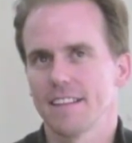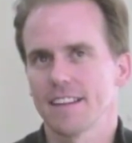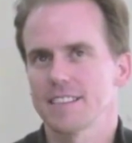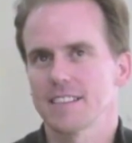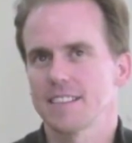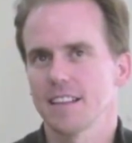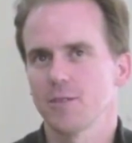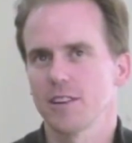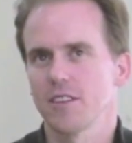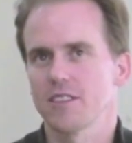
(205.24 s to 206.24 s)
and it's just another
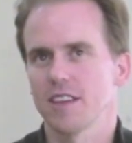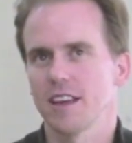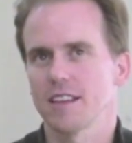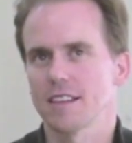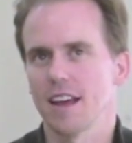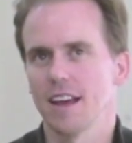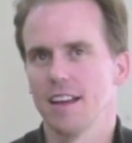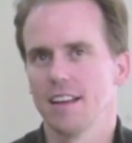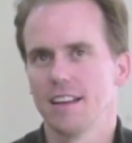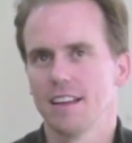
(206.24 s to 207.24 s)
one of those things
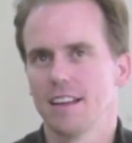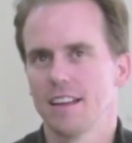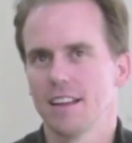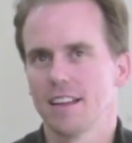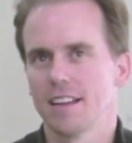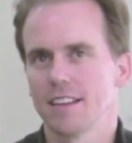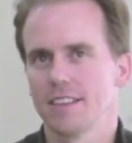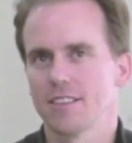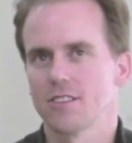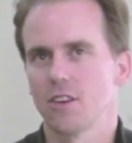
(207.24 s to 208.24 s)
that
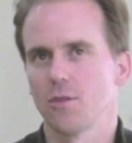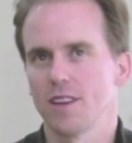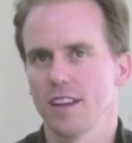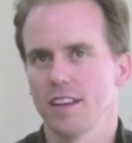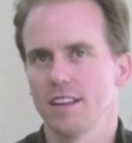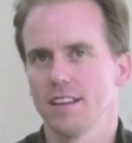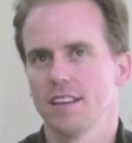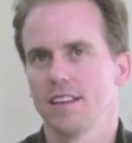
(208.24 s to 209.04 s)
there's so many